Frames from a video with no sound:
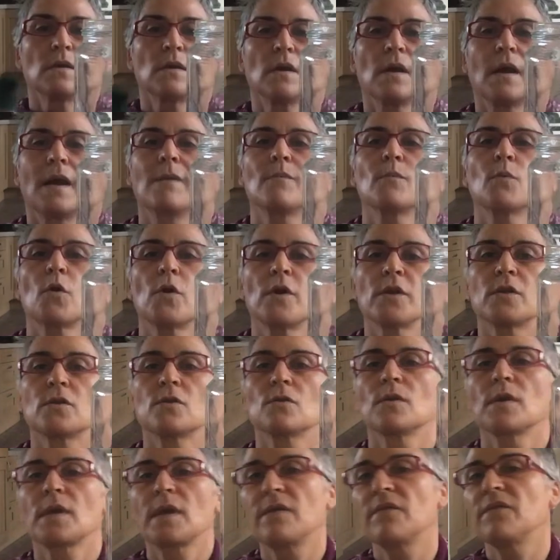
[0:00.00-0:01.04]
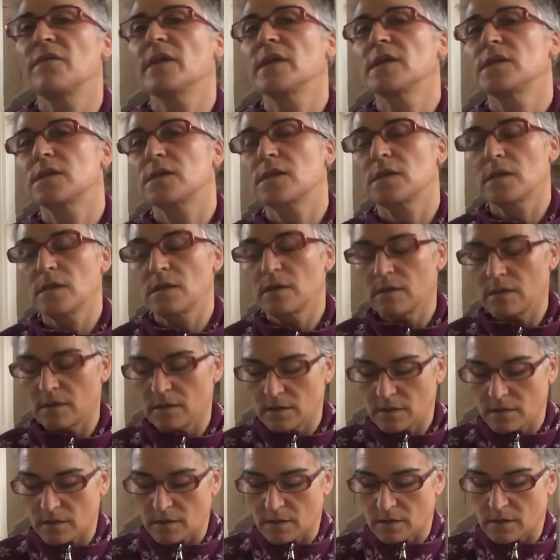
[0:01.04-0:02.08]
I'm going to leave it
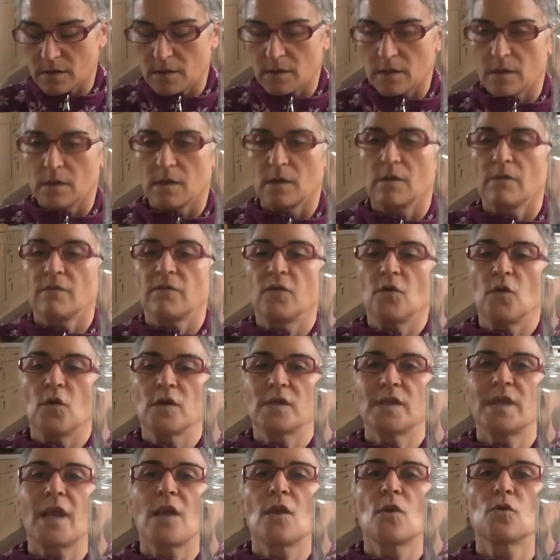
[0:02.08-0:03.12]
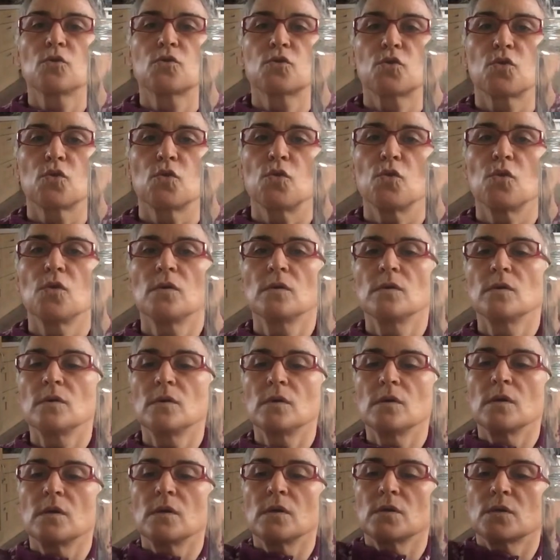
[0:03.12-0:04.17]
for a day or two.
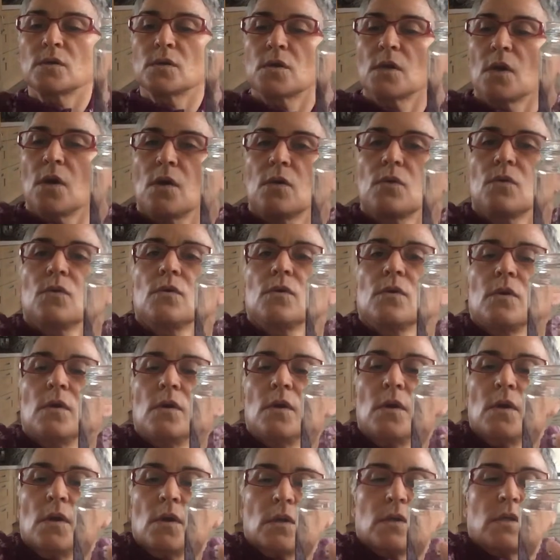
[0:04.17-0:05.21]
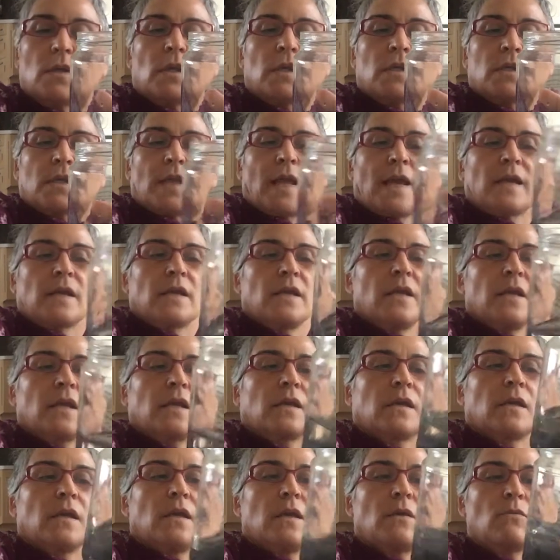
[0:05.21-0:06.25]
So this
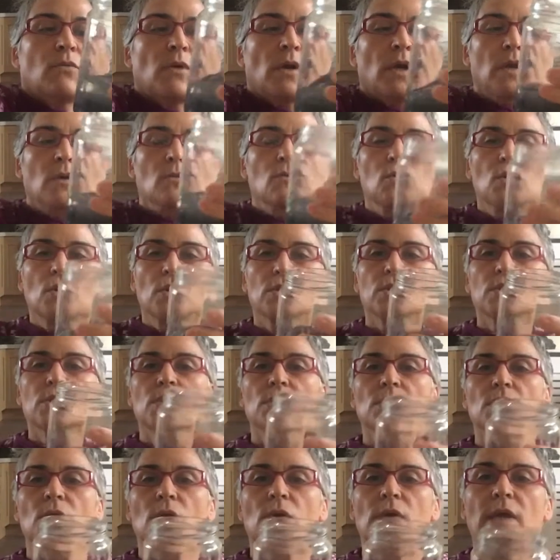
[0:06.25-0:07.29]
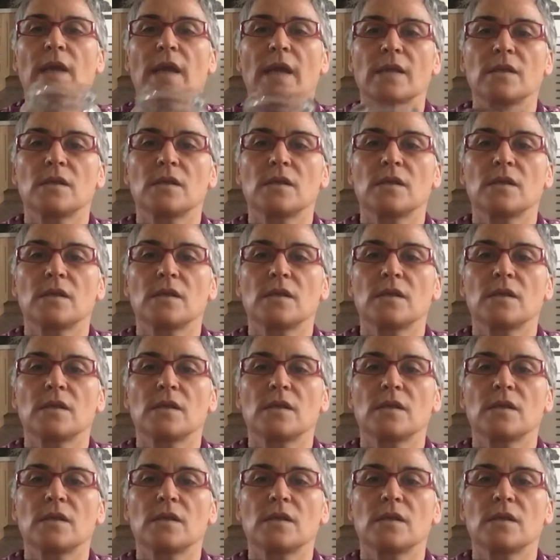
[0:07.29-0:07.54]
technique, it really works, okay?